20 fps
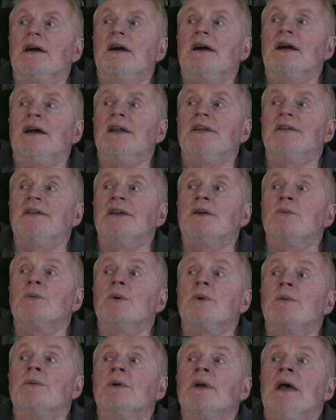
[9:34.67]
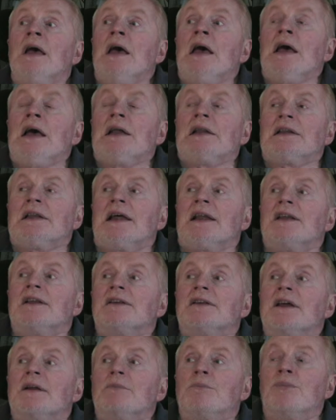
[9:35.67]
and then when we landed
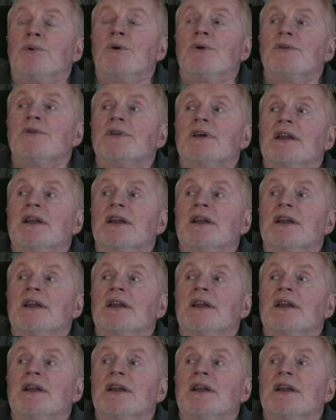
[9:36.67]
at Perth,